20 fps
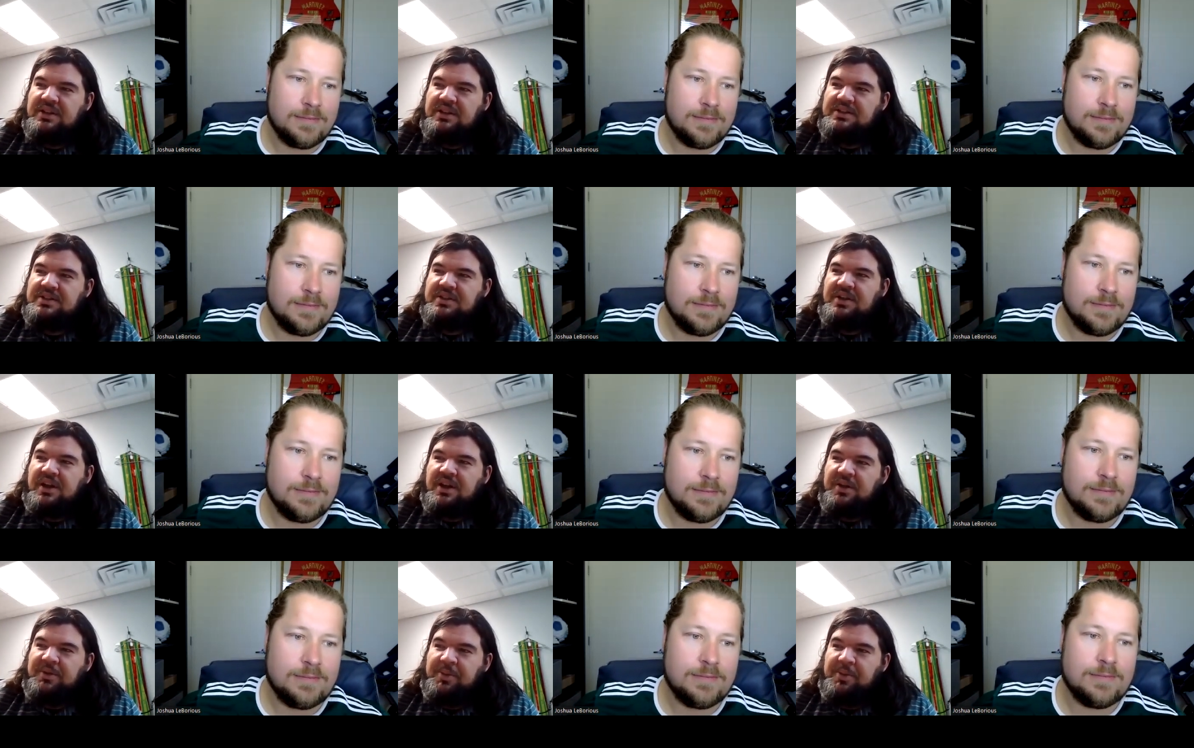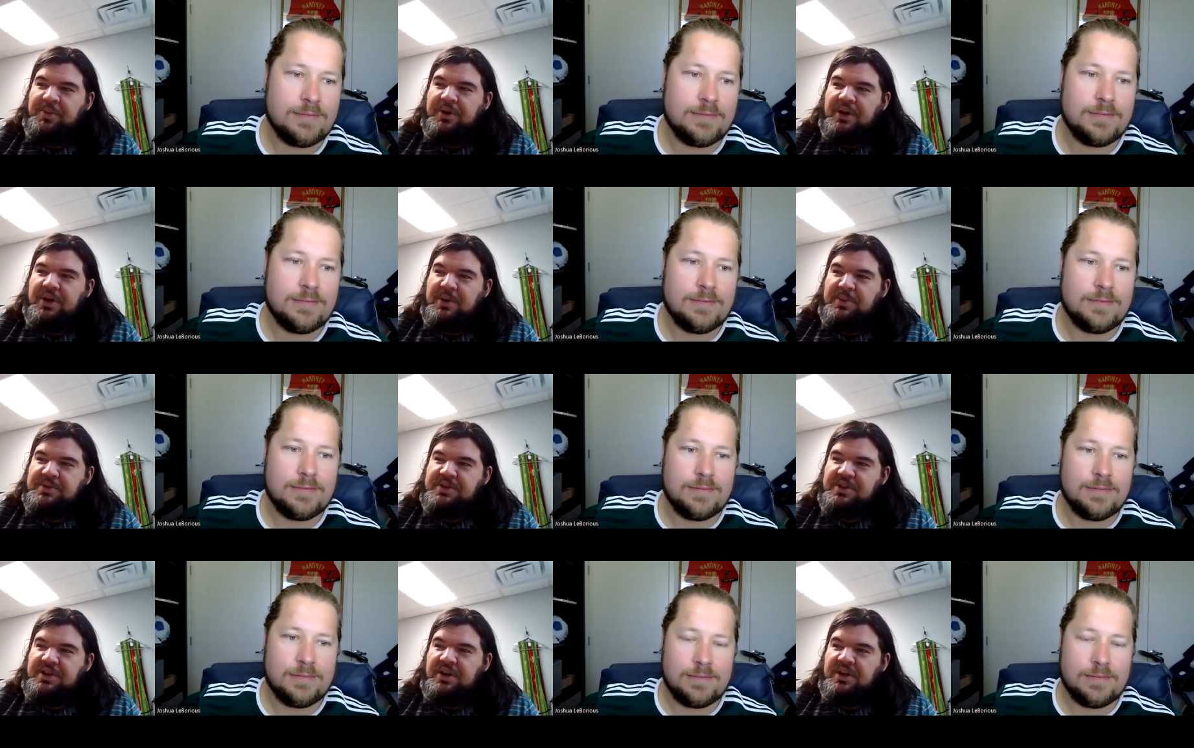Speaker 1: it's talking about
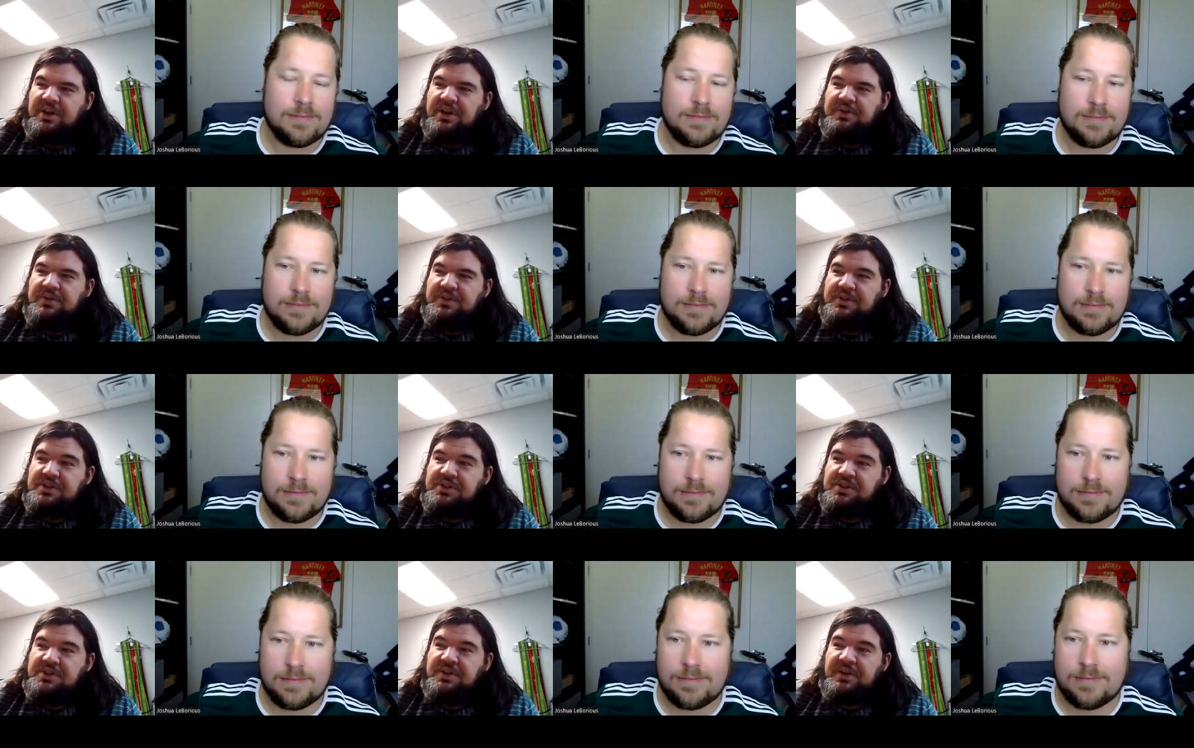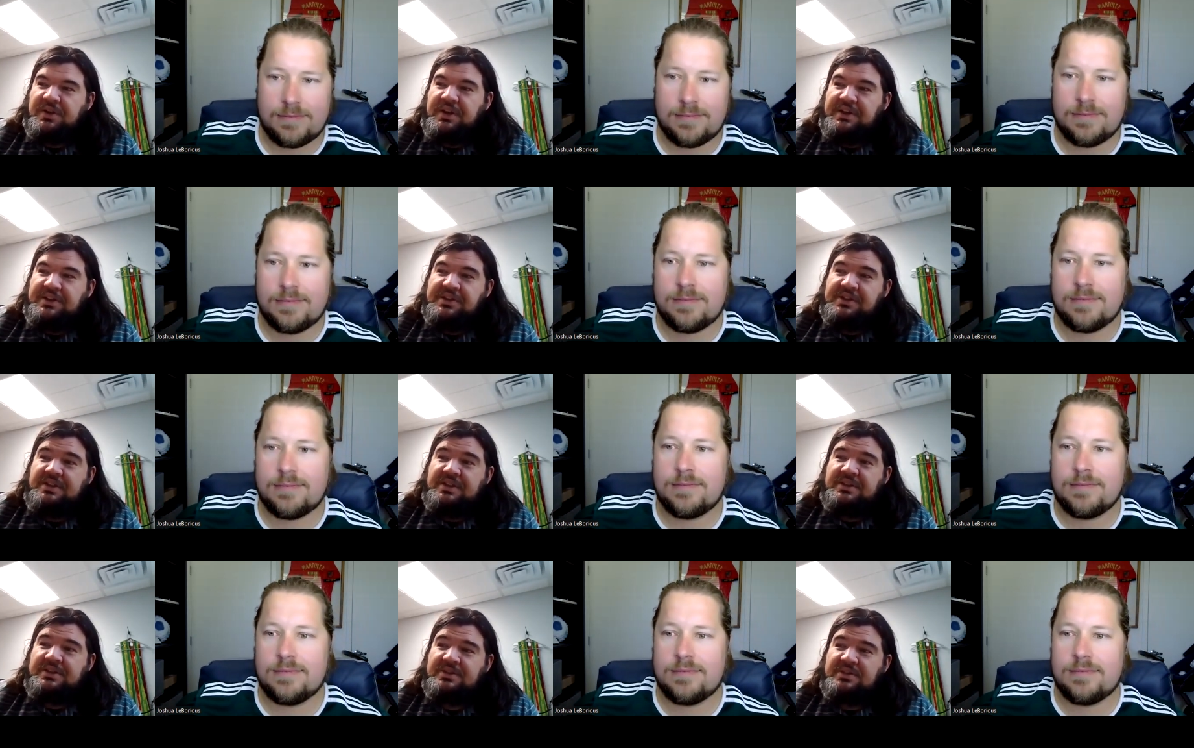putting up security for a
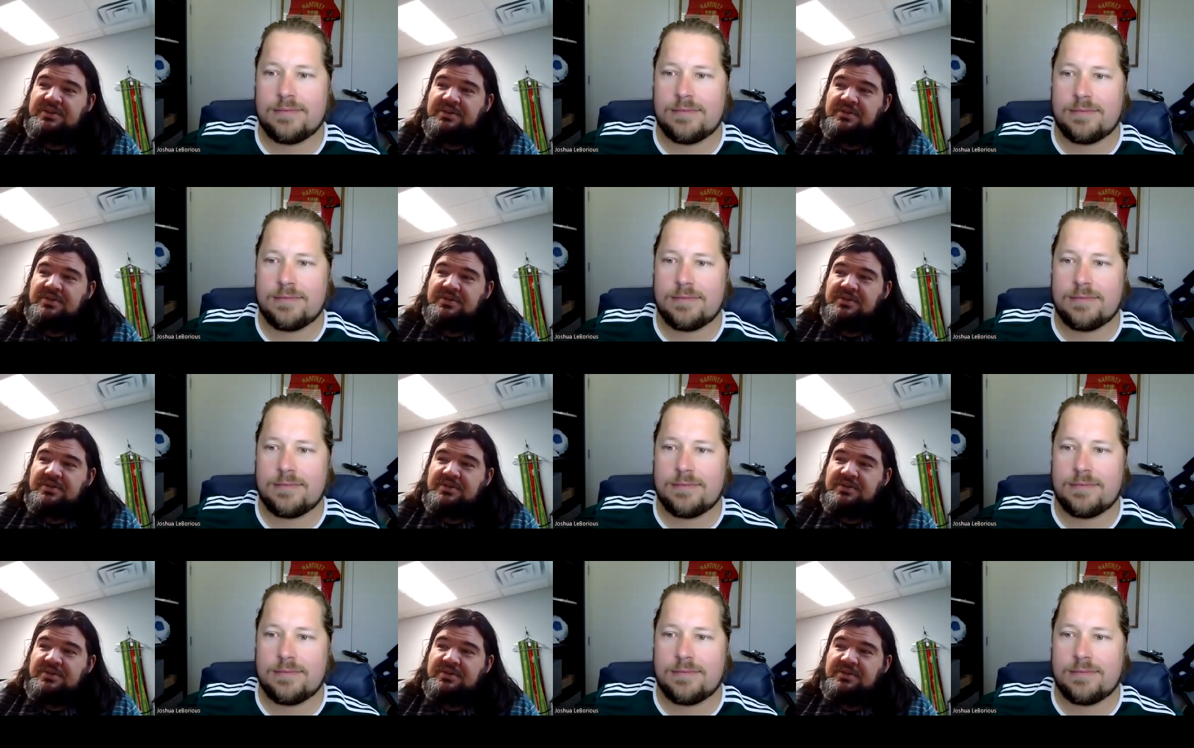stranger.